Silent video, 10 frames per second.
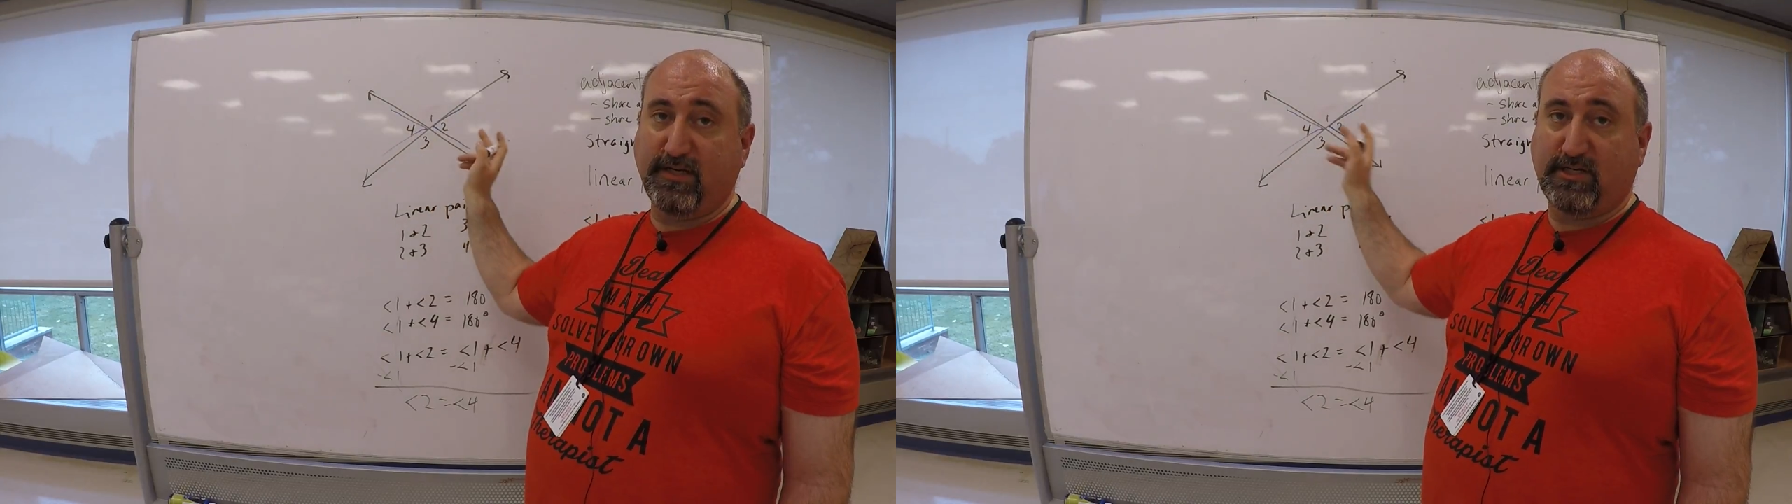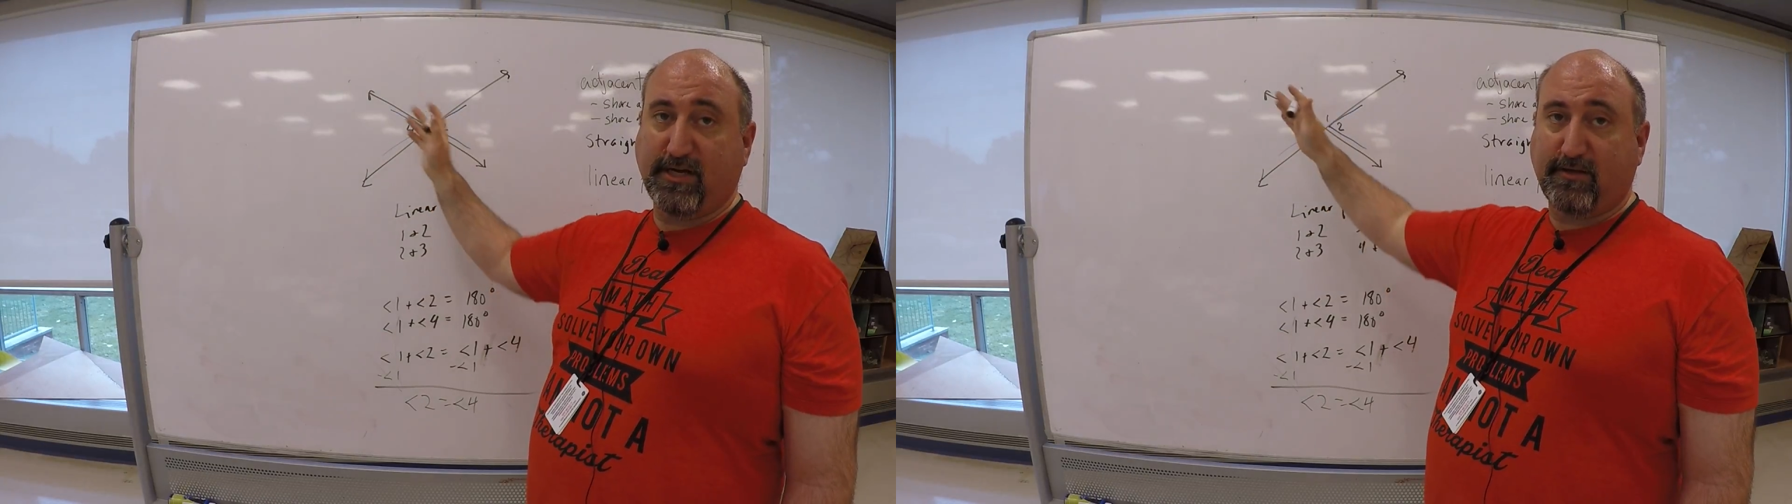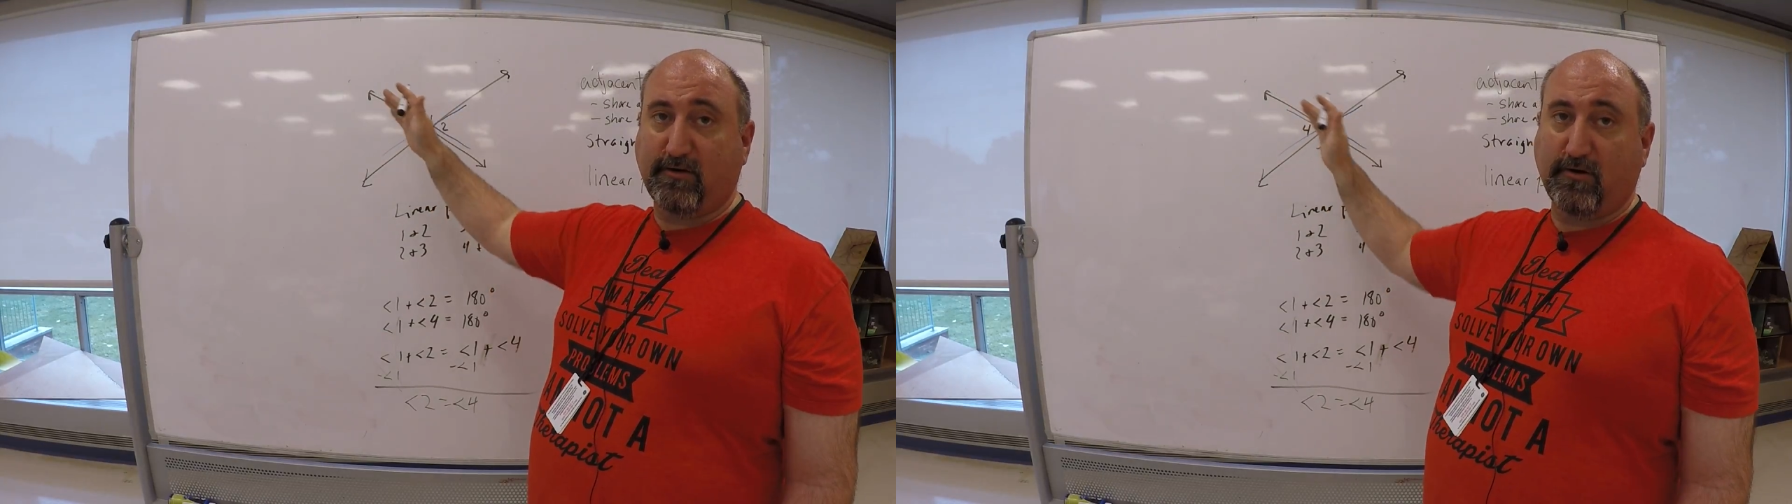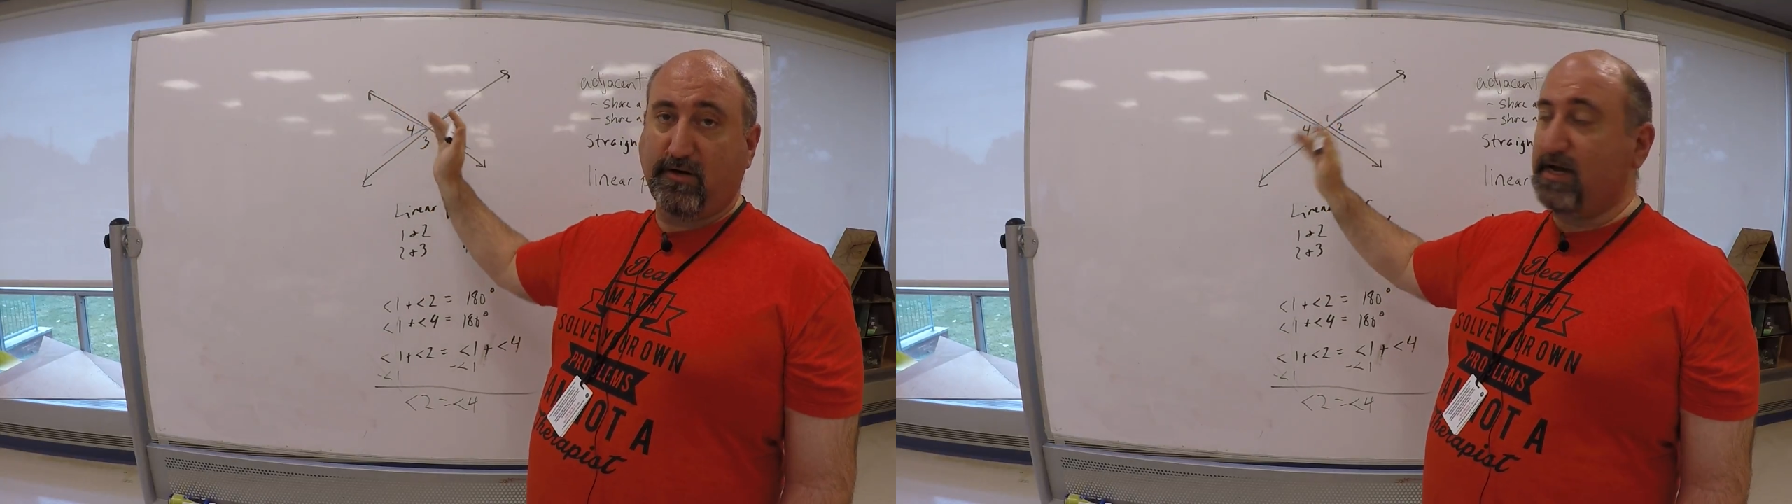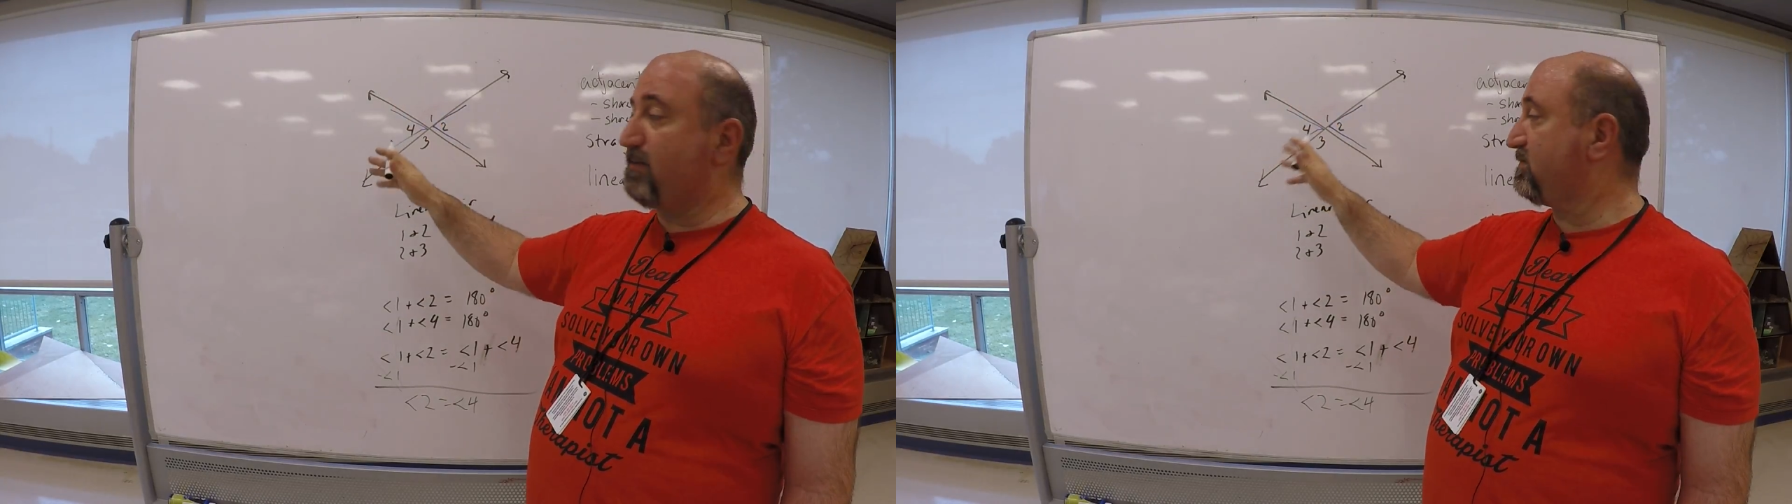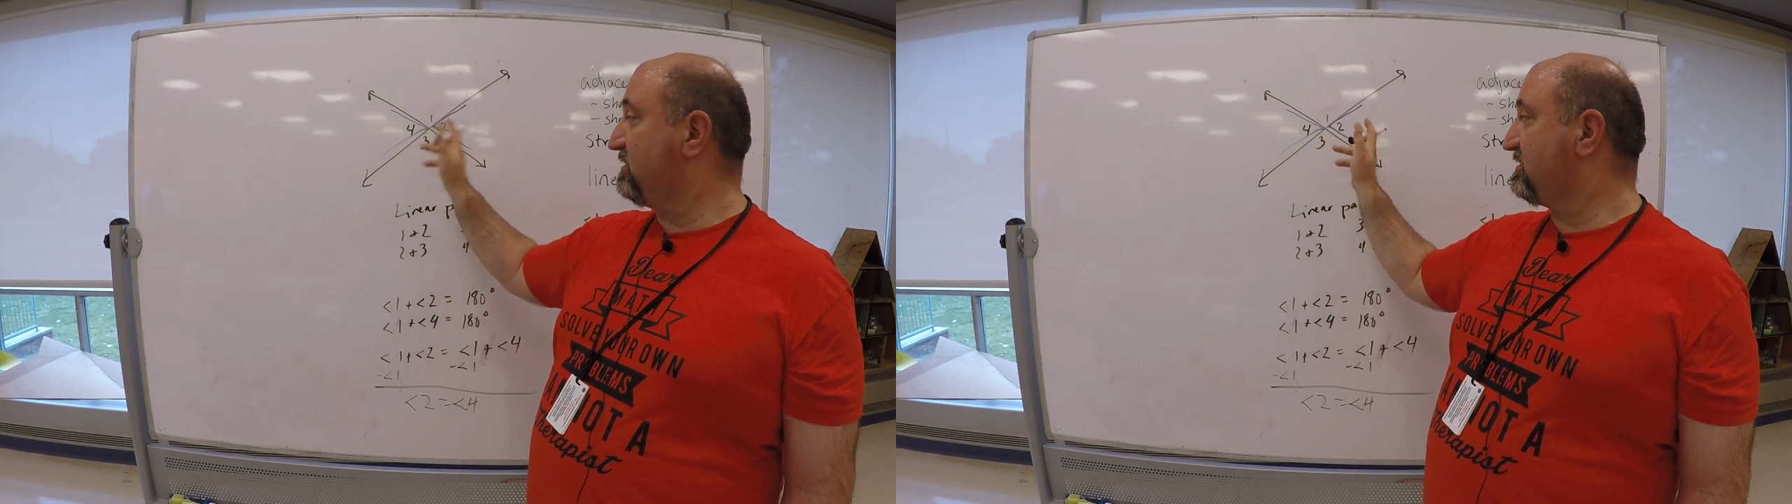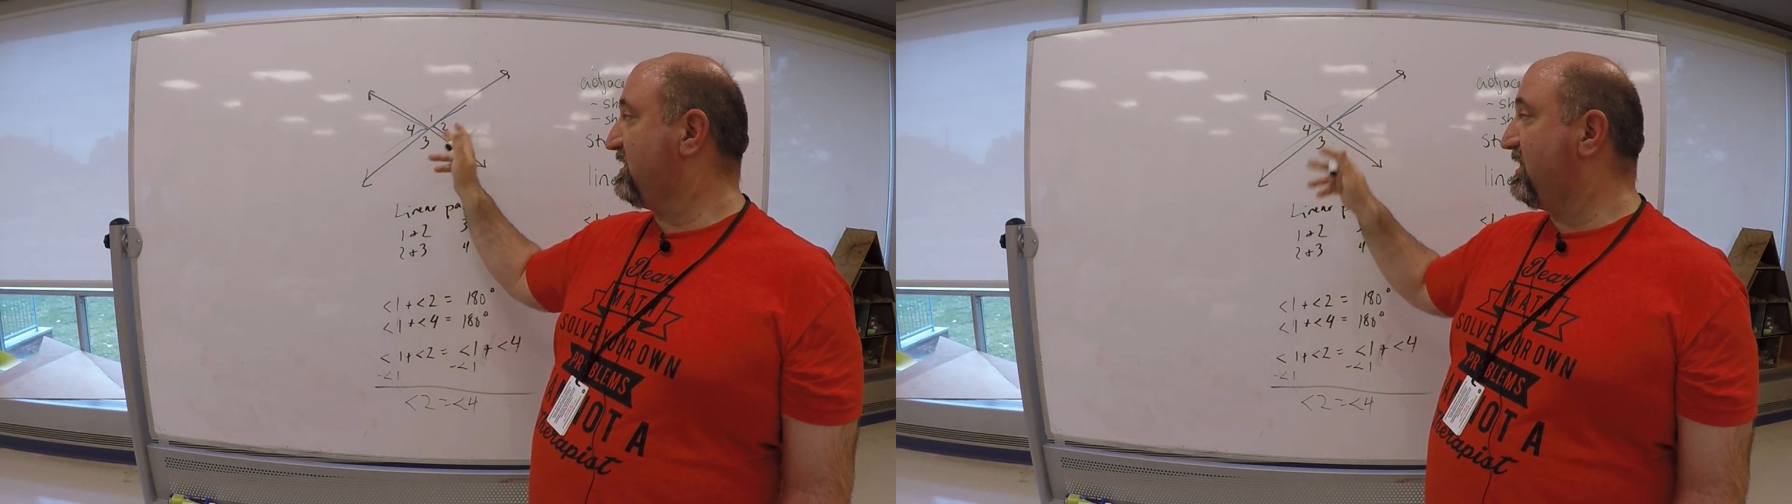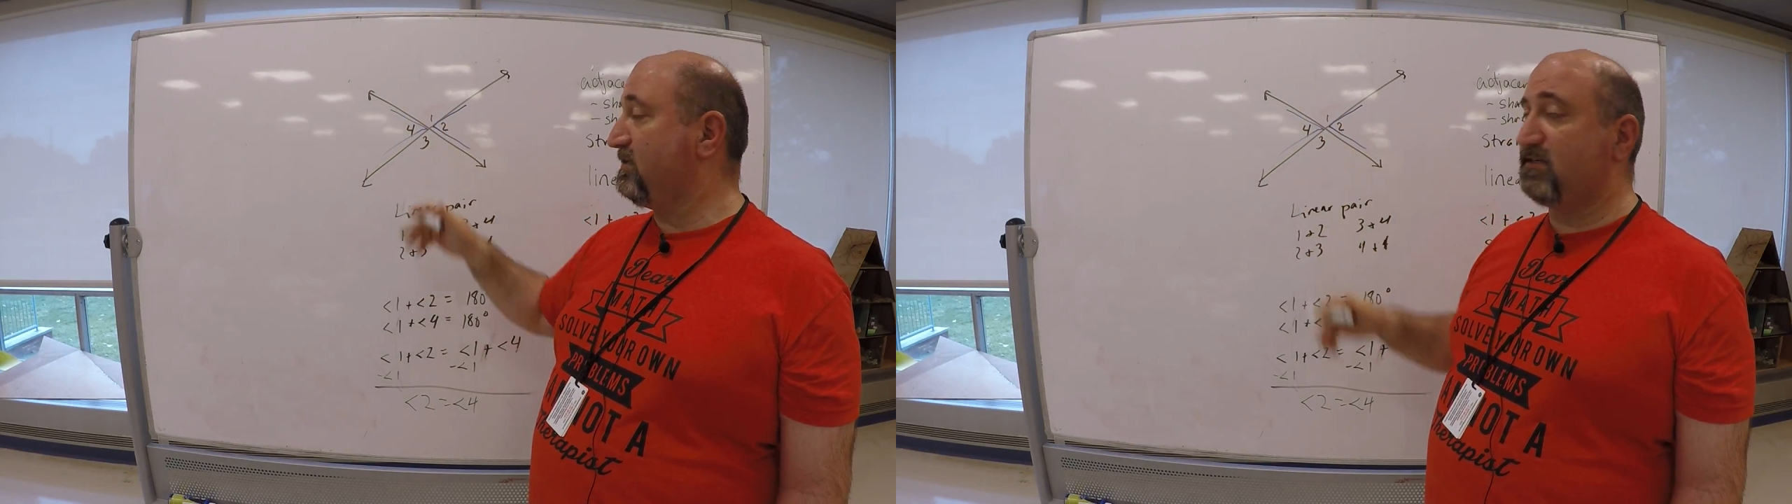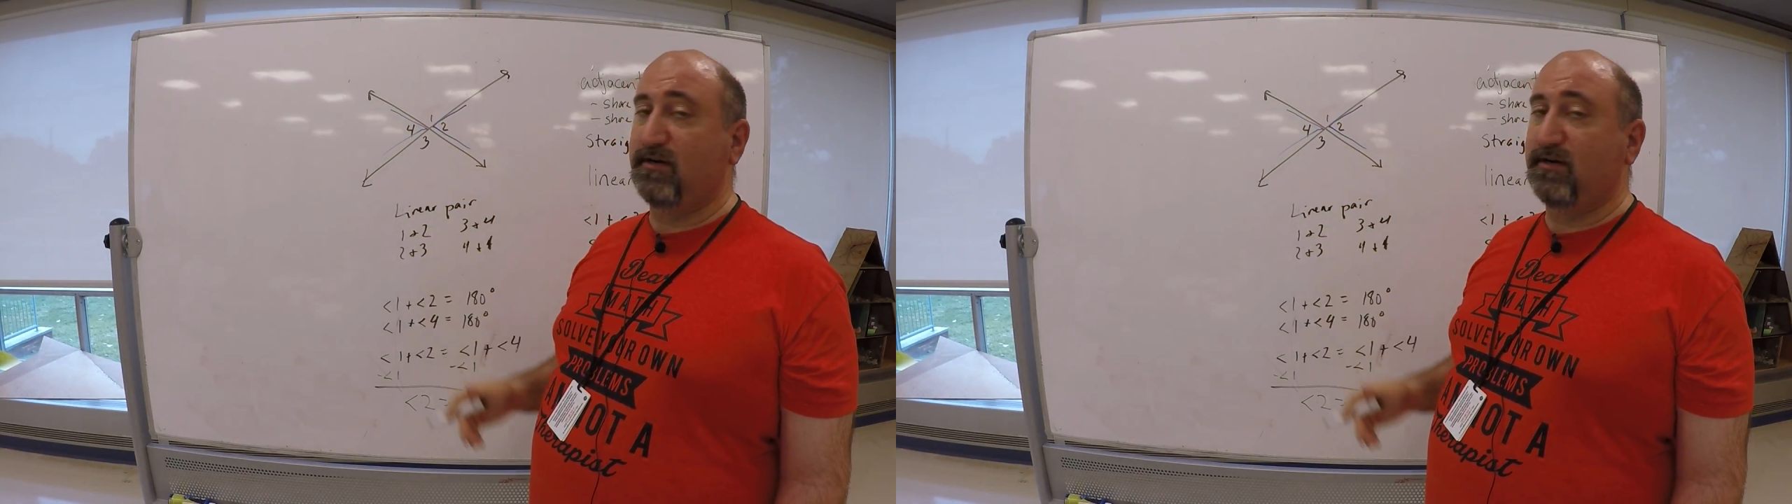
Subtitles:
each other or on opposite sides